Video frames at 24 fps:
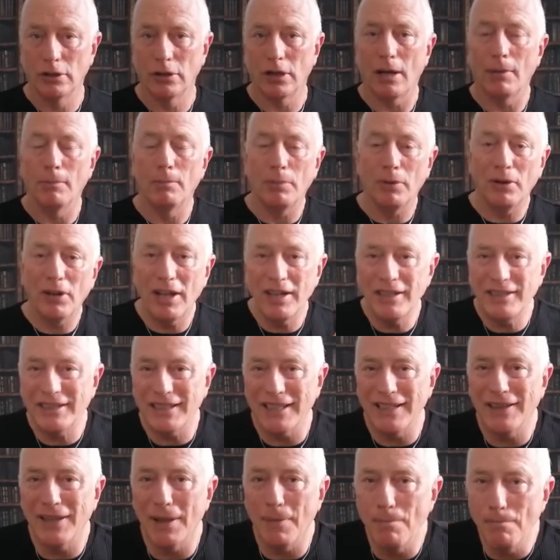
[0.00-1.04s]
and place
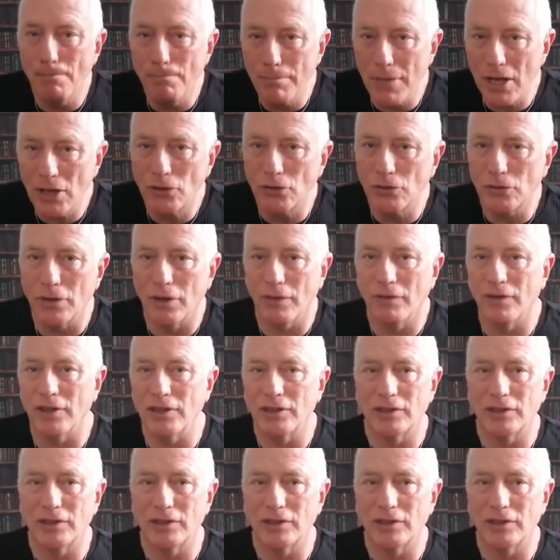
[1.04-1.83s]
it in the middle of the